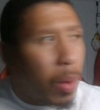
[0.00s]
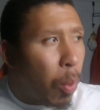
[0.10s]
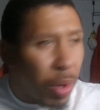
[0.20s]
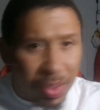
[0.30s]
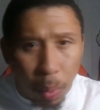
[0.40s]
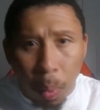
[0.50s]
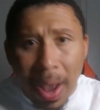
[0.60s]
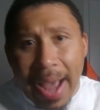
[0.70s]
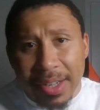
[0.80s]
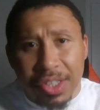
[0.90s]
was
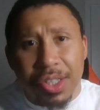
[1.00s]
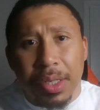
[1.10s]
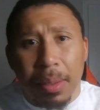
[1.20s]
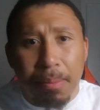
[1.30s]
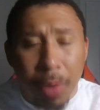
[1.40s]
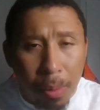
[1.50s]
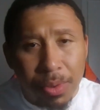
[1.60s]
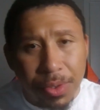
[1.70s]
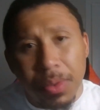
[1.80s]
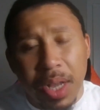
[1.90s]
watch Mobile
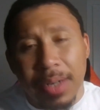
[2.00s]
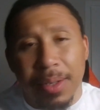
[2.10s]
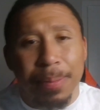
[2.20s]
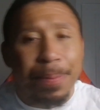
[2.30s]
Suit Gundam.